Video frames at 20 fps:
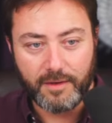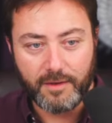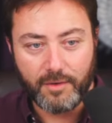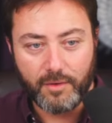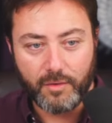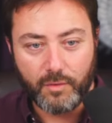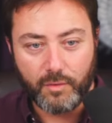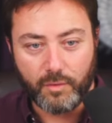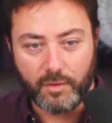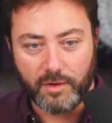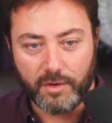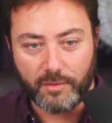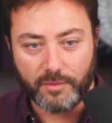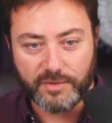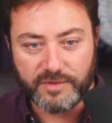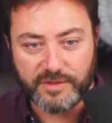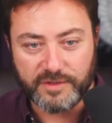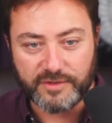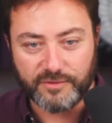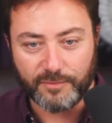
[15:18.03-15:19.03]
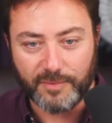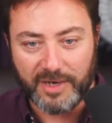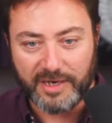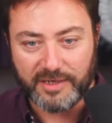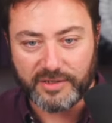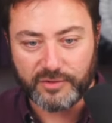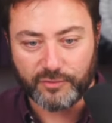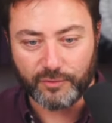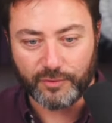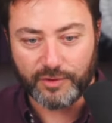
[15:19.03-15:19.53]
What's this from
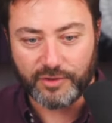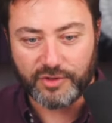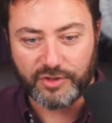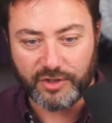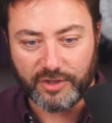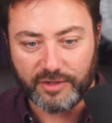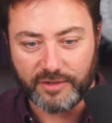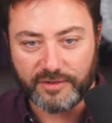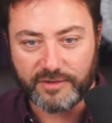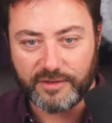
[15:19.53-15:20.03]
Asteroid Chart?